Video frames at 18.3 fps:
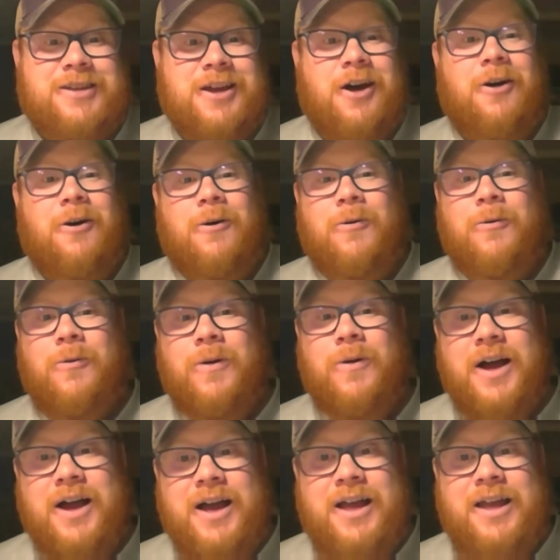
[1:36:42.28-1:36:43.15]
so,
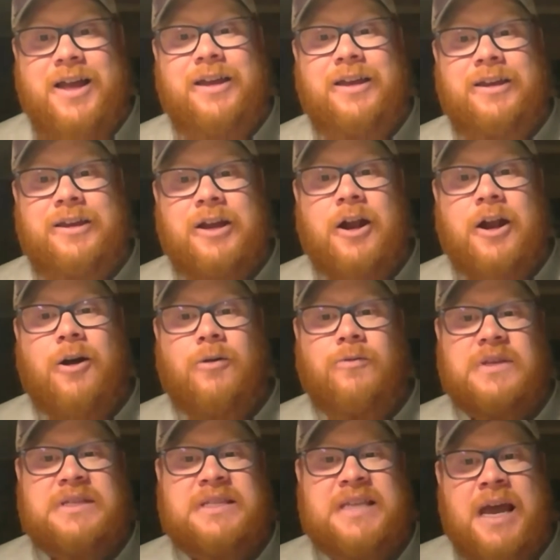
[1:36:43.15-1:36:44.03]

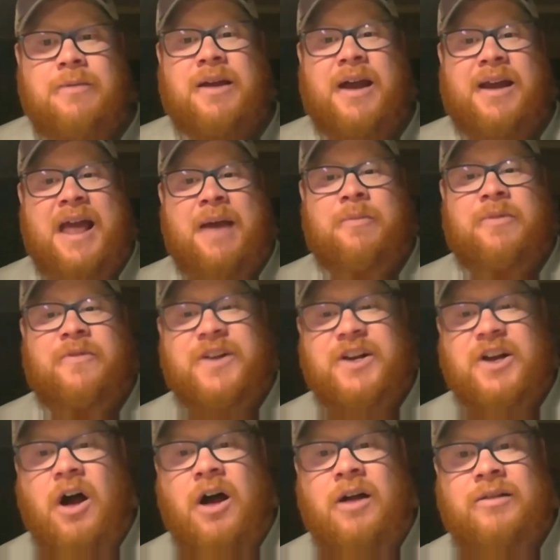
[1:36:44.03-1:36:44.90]
the same dynamic of a
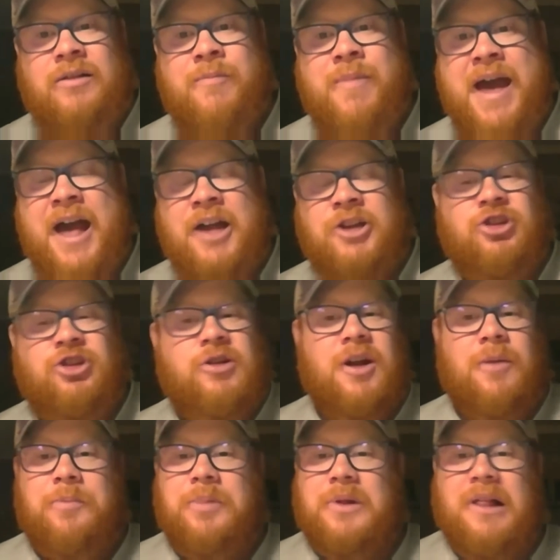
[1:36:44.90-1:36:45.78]
gauntlet match you
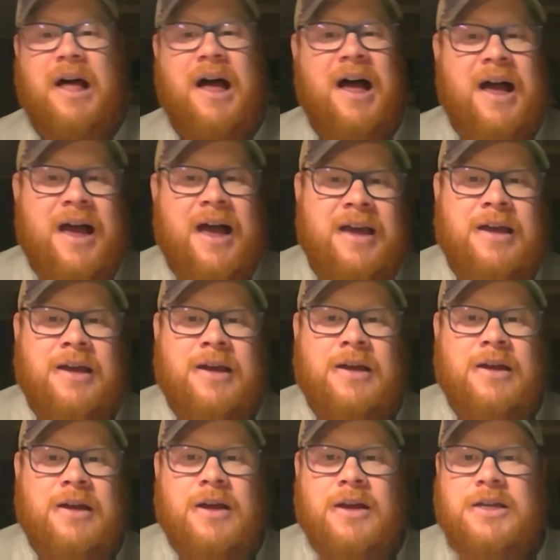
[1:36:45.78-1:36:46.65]
can apply
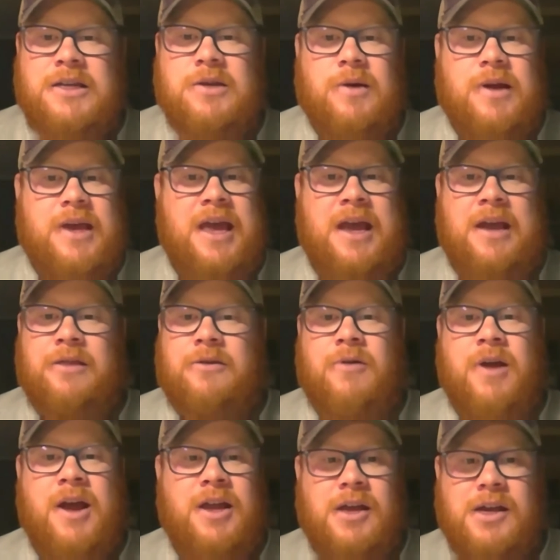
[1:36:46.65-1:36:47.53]
to a King of the
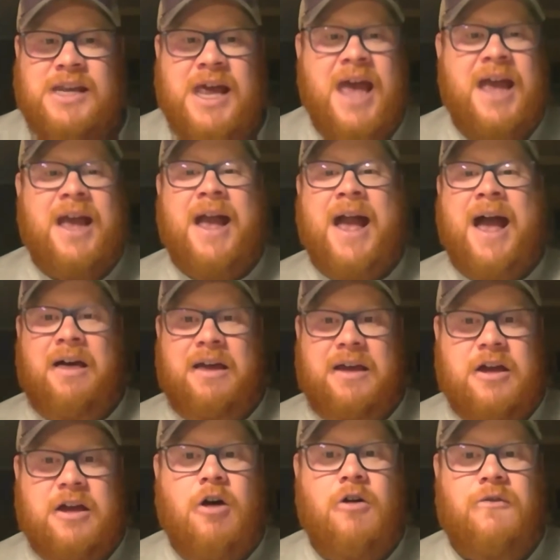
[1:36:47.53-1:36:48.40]
Ring. You take a guy
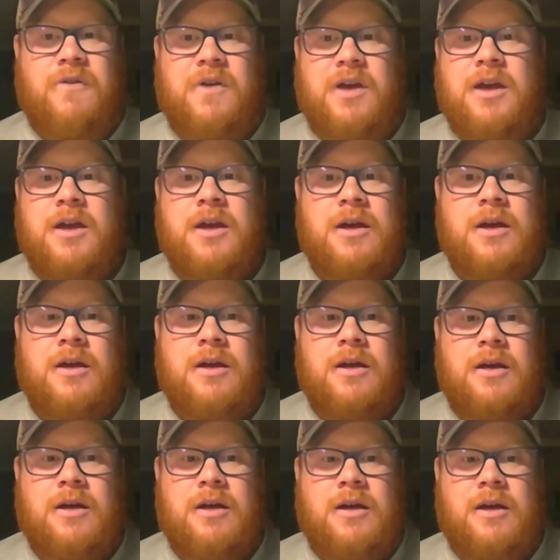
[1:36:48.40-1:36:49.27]
like Kofi
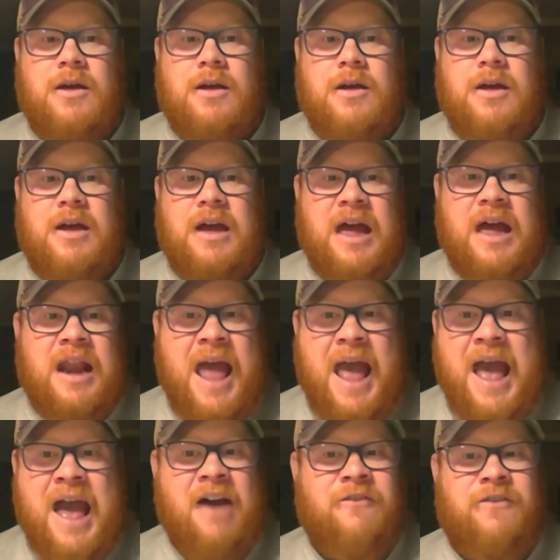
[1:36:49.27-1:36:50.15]
and
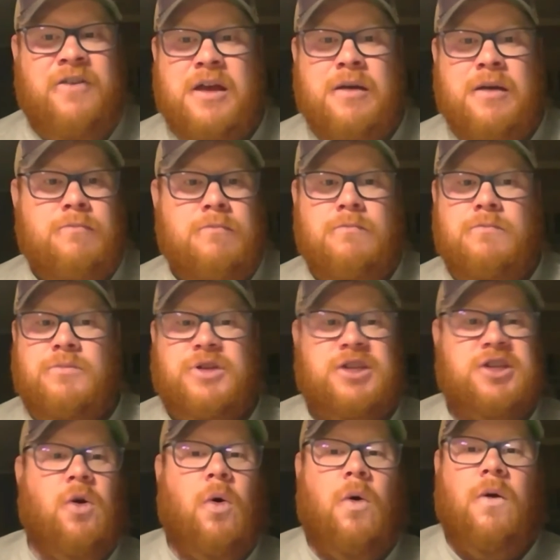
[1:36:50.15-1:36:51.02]
have him
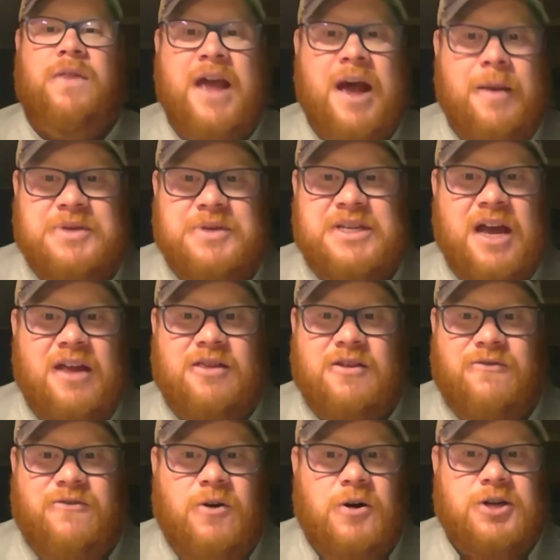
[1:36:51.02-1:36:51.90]
score the upset in
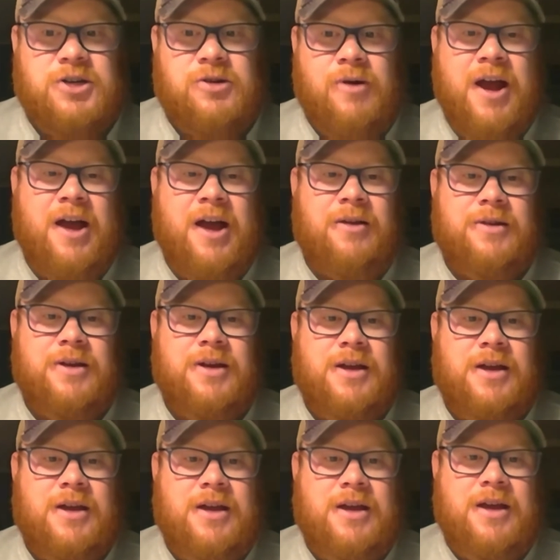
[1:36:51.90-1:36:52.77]
the first round
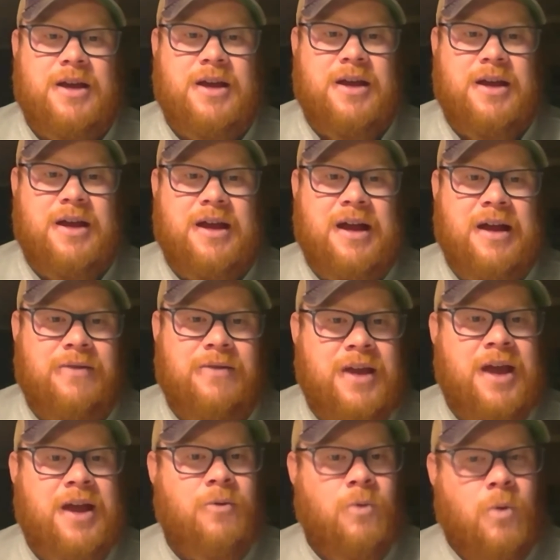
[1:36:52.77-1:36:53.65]
and
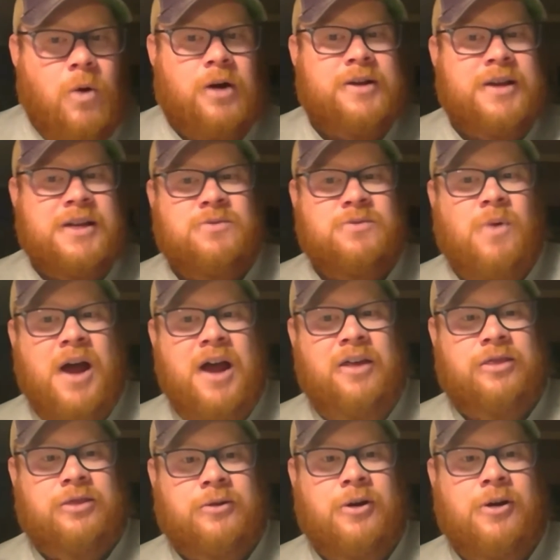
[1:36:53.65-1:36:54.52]
then work his way
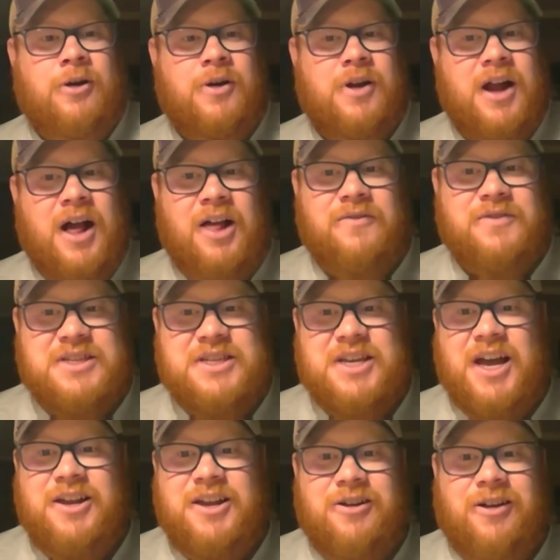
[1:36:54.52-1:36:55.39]
through. And all of a
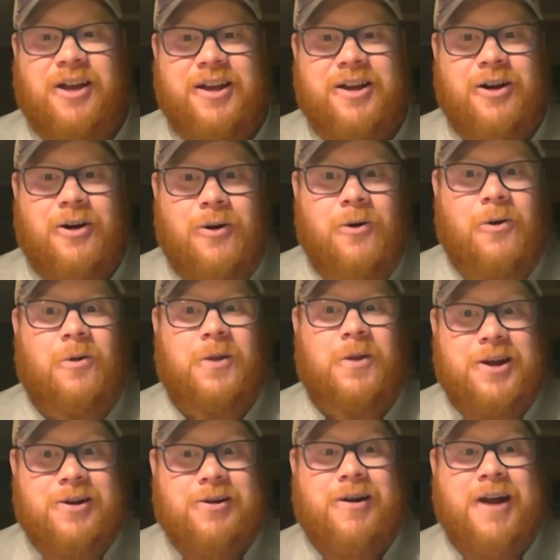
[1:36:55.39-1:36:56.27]
sudden you're like,
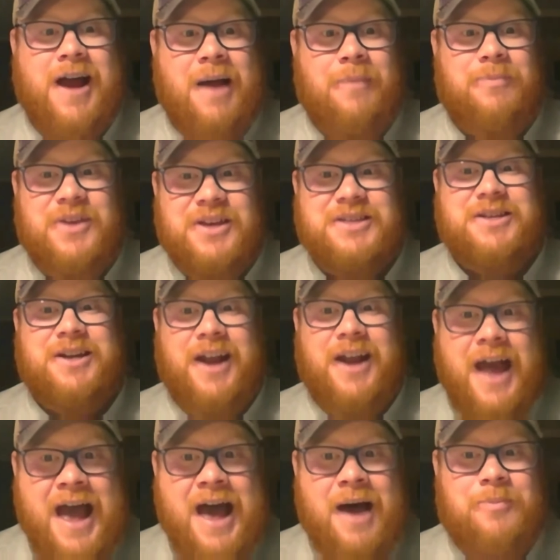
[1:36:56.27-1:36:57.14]
holy crap, this could
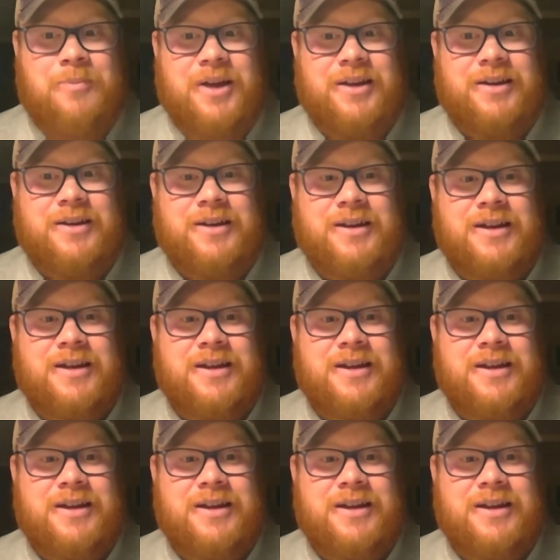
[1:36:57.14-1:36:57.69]
happen. And